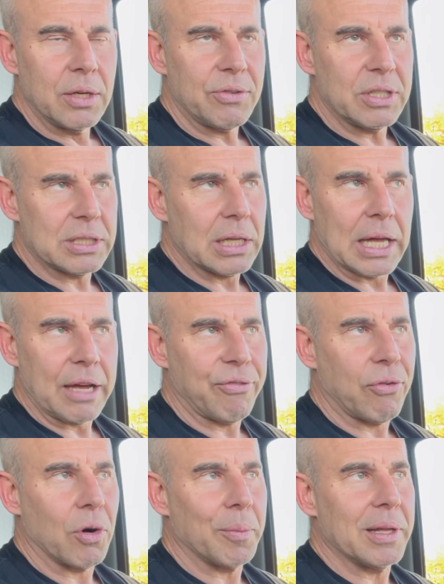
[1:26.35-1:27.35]
It's a light
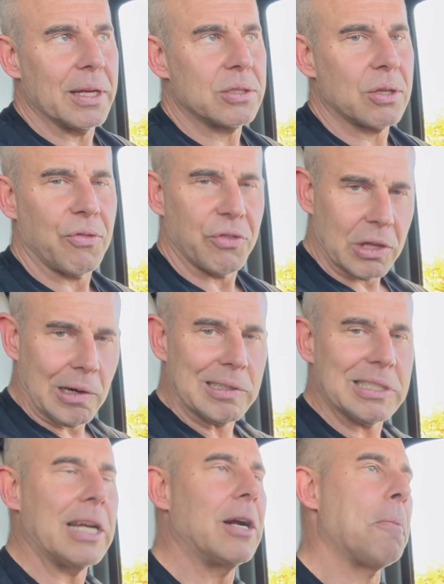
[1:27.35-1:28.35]
formula, so for
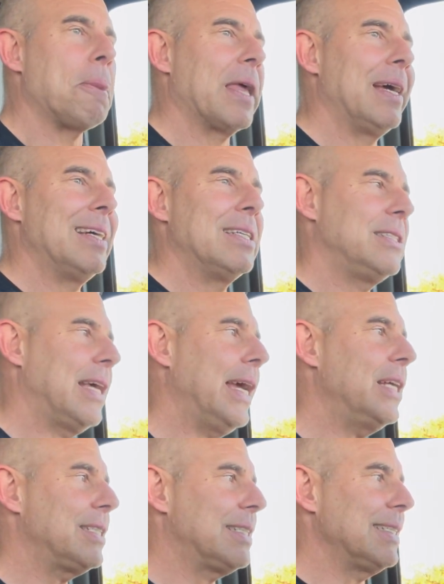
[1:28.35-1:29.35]
those that are
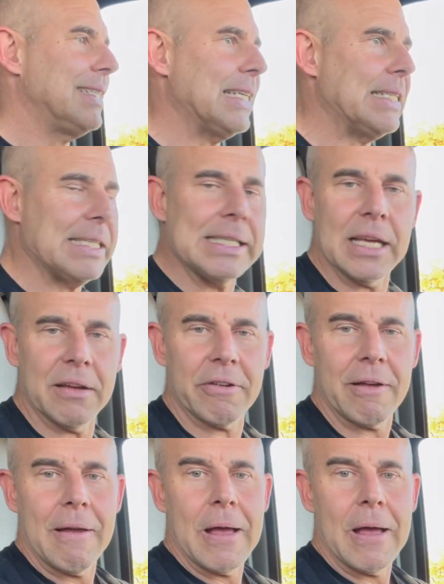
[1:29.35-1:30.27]
taste sensitive,